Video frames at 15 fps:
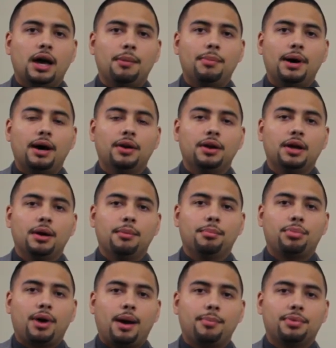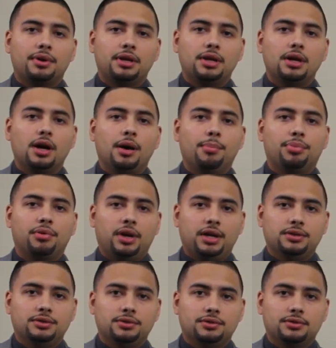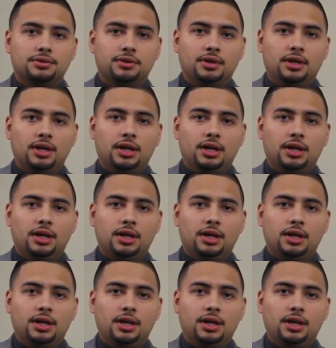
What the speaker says: about property appraisals.